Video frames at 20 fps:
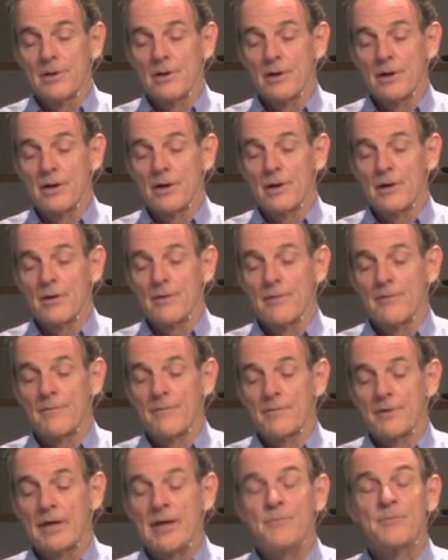uh,
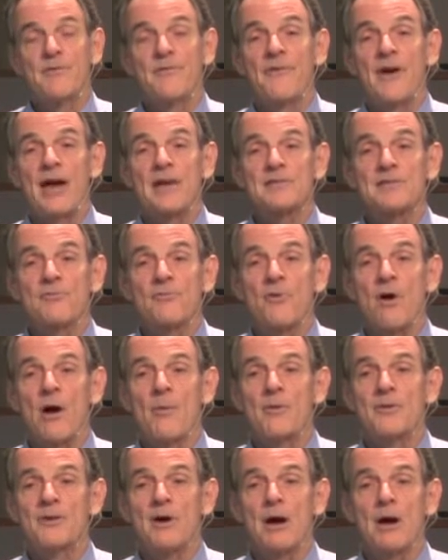keep the fast of
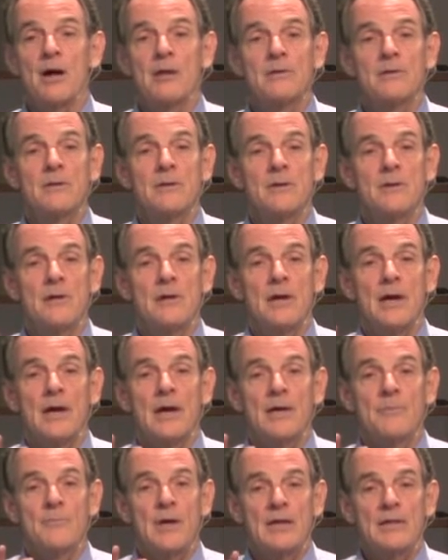Ramadan,
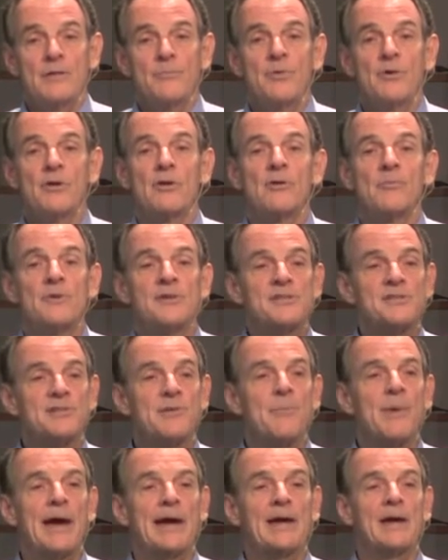and make the pilgrimage
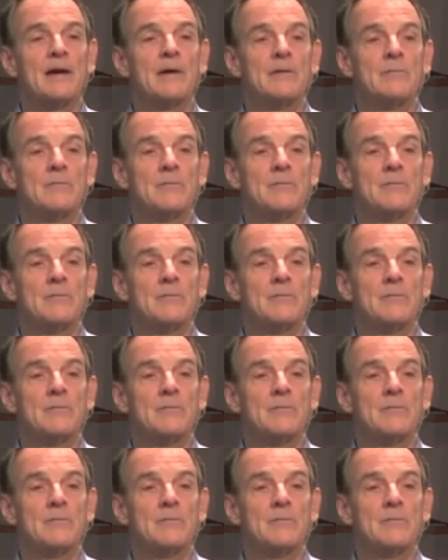to Mecca.